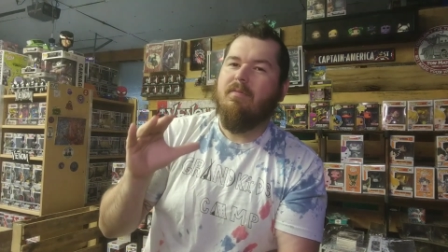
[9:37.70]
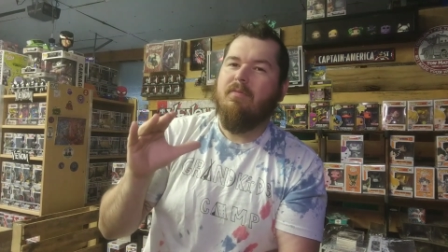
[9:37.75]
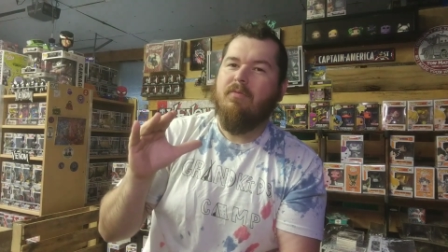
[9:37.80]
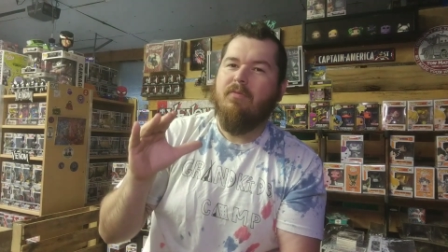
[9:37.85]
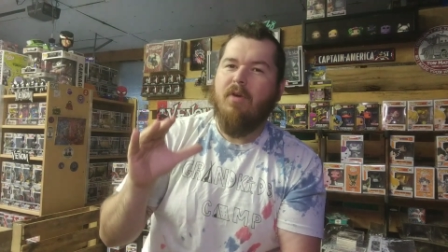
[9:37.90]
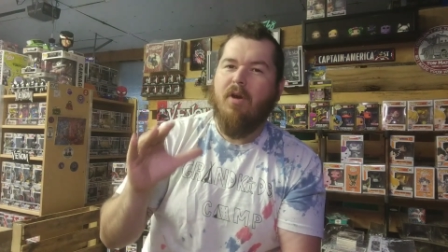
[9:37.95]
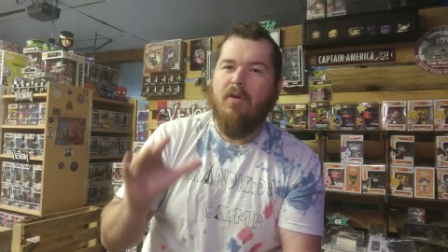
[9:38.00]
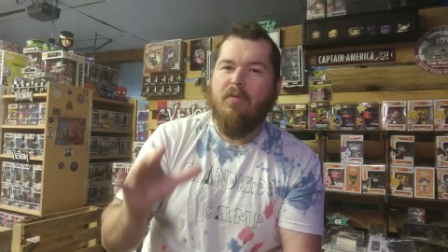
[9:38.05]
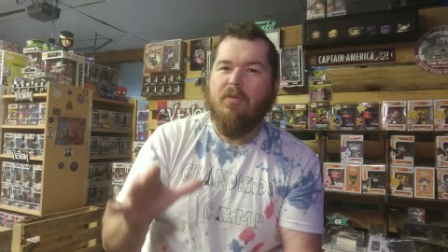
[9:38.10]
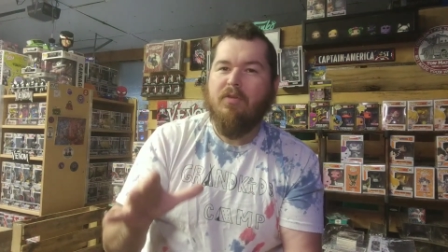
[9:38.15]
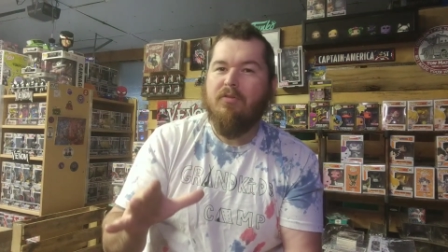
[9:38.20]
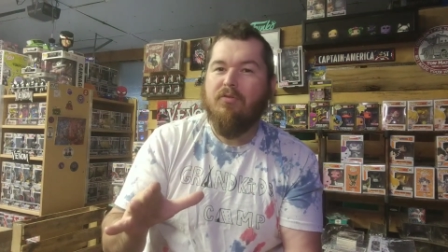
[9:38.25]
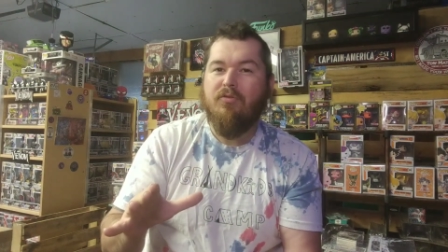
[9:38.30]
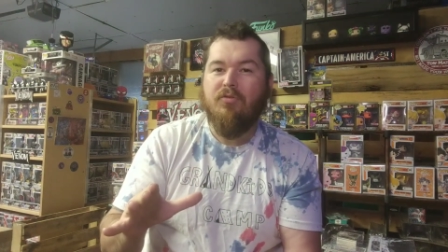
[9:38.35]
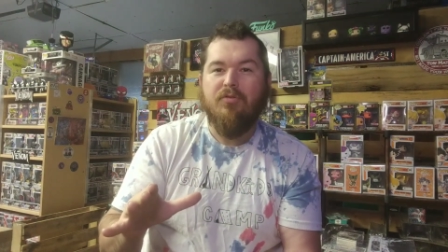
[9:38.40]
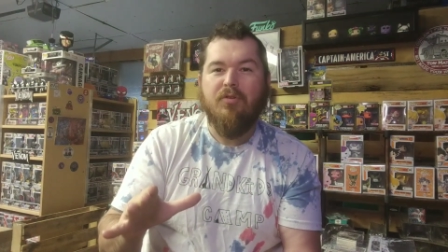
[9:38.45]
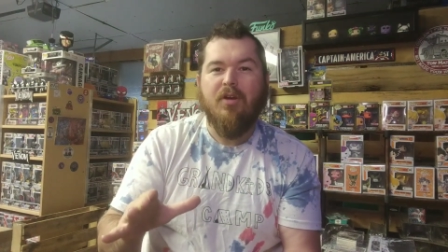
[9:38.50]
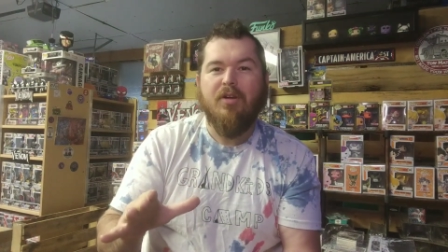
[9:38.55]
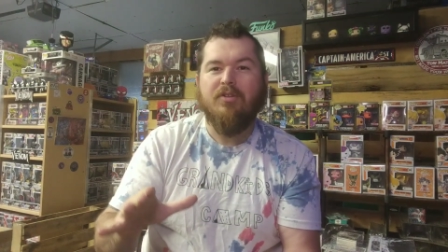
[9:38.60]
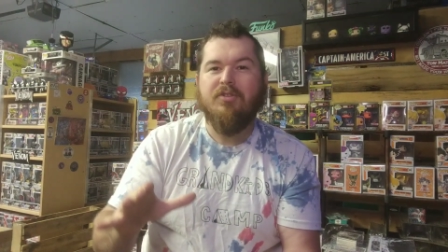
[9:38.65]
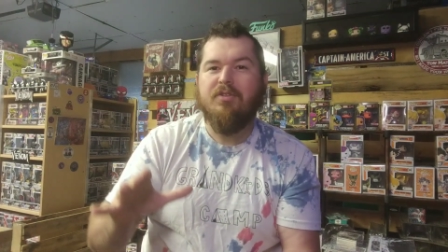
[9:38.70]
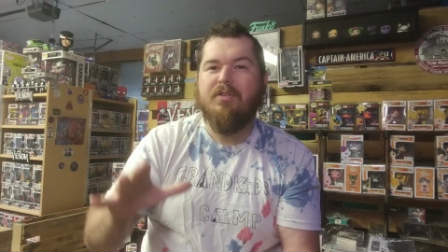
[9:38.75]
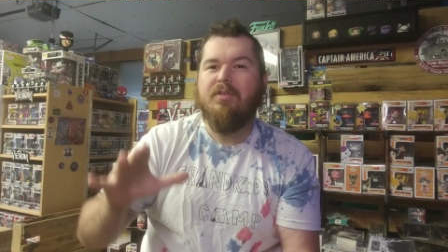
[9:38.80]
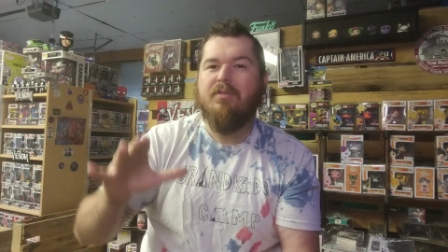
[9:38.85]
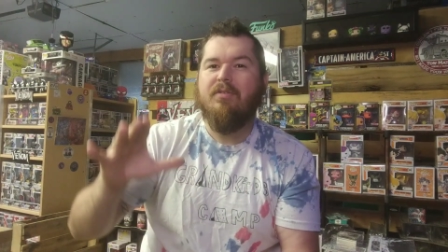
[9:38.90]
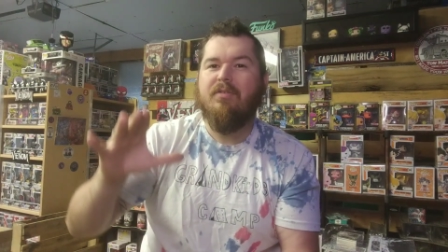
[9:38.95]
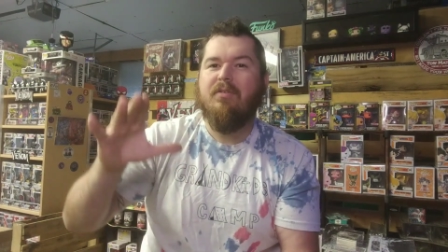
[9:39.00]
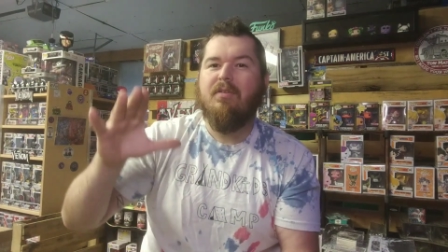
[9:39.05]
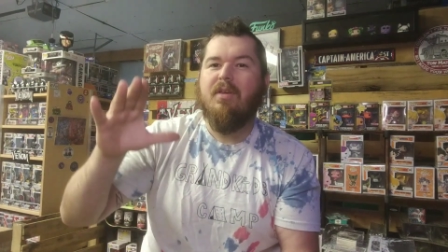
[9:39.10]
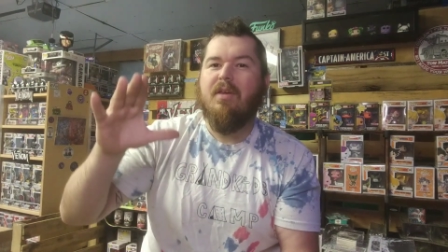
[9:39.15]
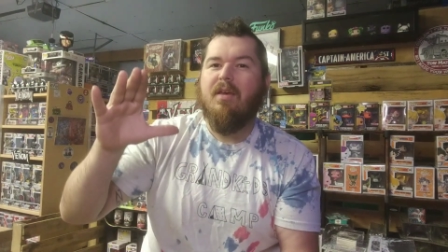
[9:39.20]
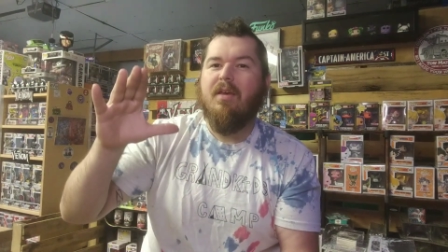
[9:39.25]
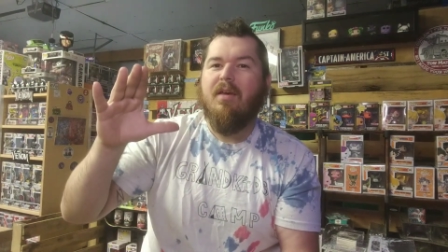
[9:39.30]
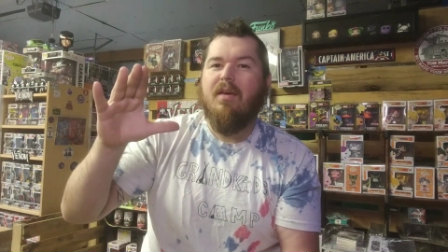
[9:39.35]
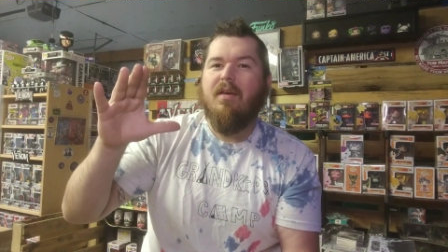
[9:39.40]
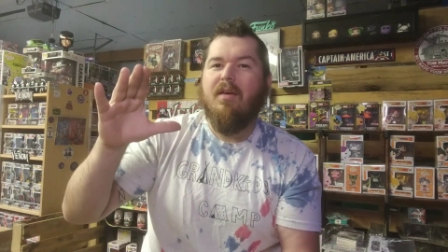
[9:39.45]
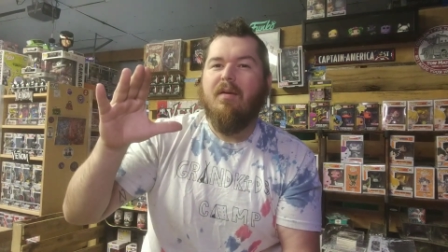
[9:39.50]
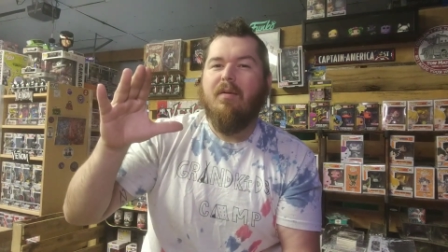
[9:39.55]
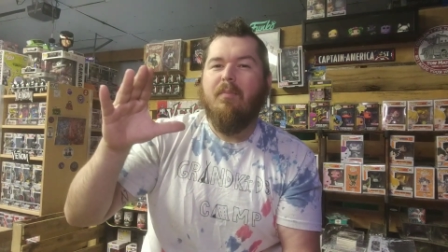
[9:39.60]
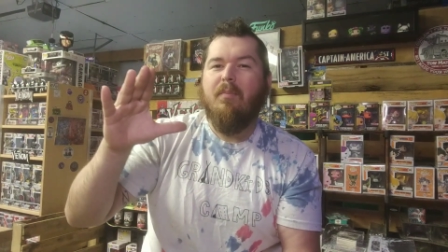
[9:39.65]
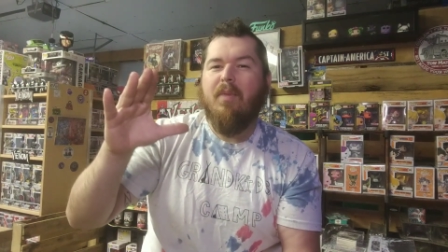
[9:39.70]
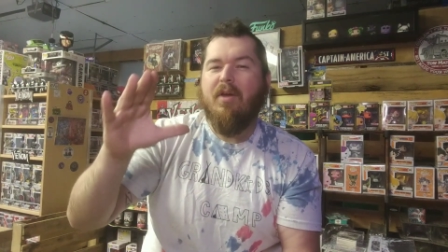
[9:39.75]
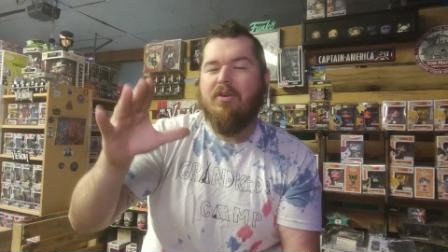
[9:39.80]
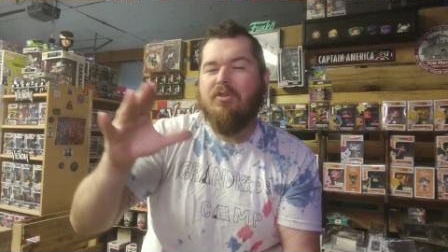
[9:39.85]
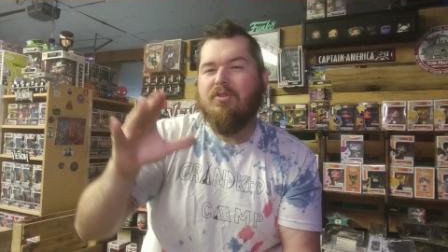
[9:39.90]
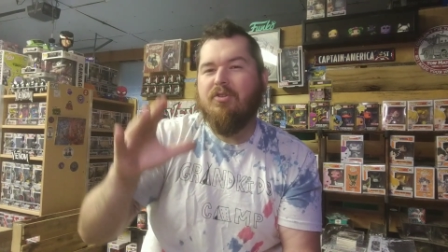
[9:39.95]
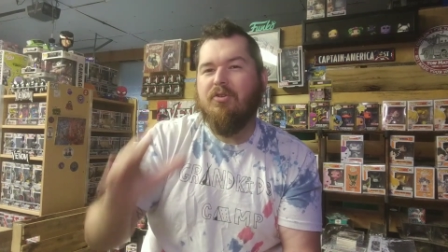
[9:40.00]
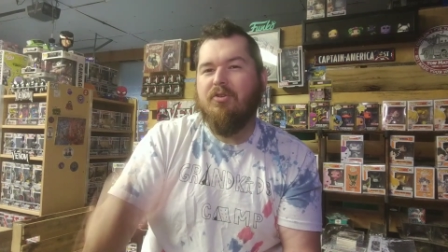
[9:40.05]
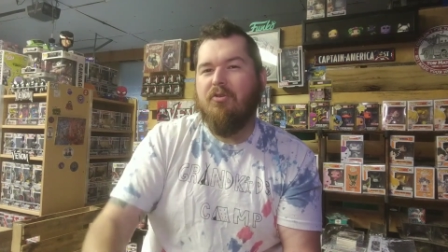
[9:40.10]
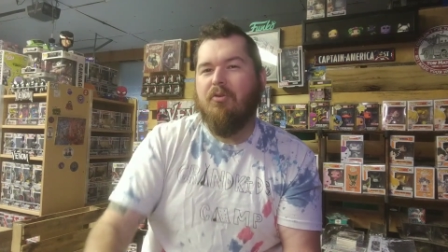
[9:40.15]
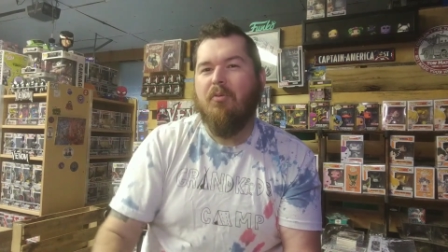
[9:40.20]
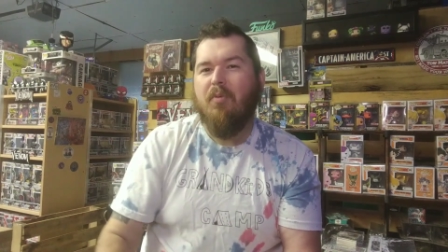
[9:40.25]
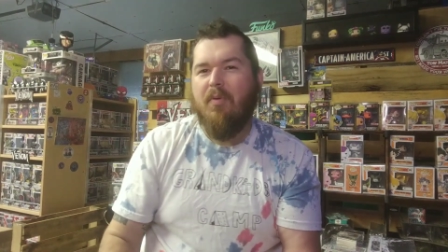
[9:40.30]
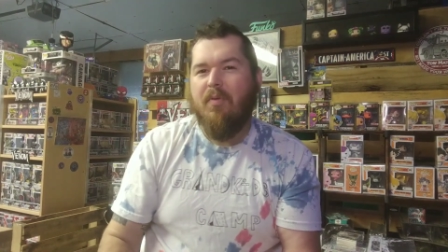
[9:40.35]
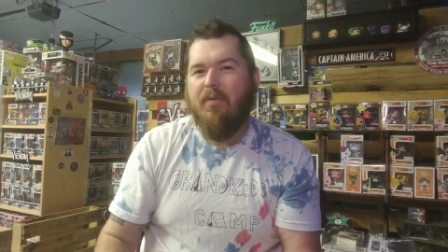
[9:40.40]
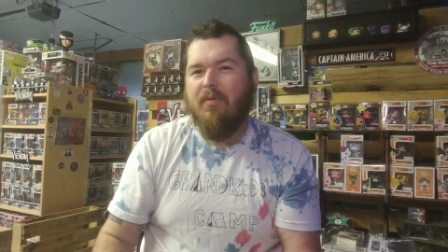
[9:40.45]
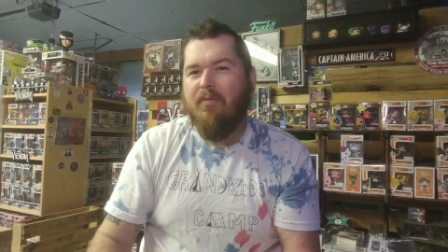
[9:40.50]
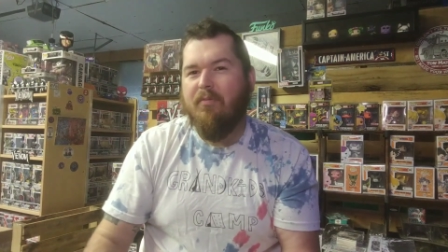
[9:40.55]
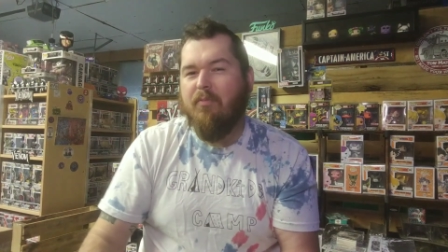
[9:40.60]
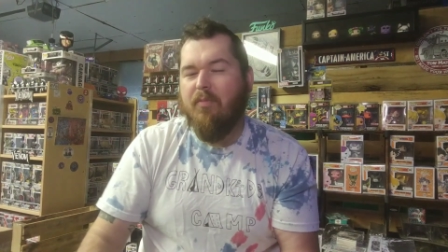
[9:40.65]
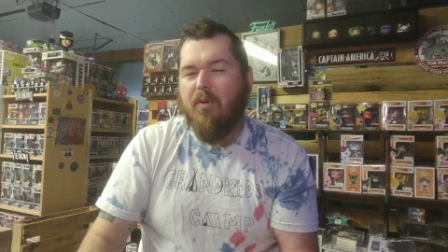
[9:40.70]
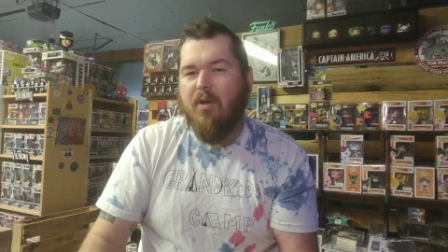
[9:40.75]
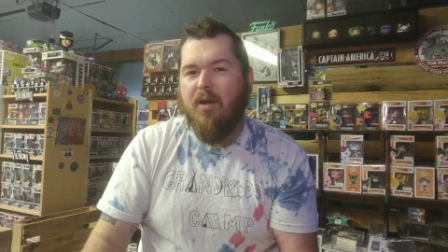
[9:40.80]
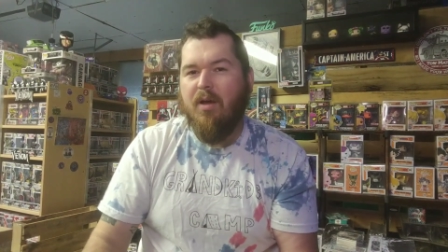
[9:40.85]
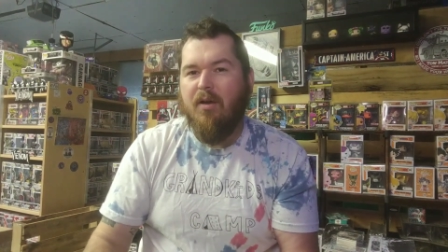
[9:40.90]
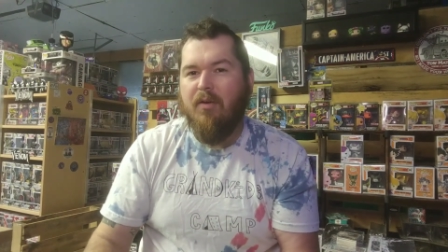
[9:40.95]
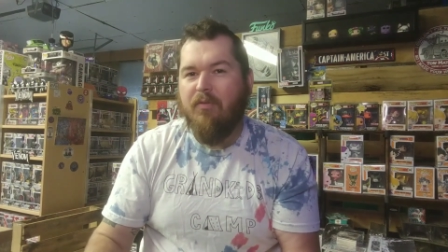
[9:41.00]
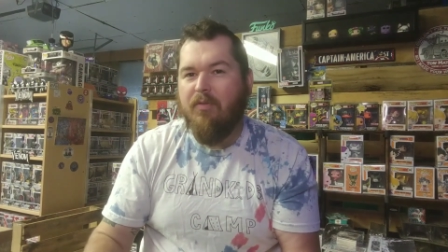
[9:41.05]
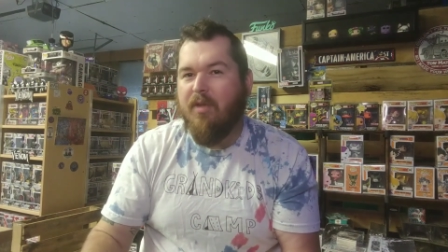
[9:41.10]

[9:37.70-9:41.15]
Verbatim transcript: Follow these instructions. Make sure you're one of the uh,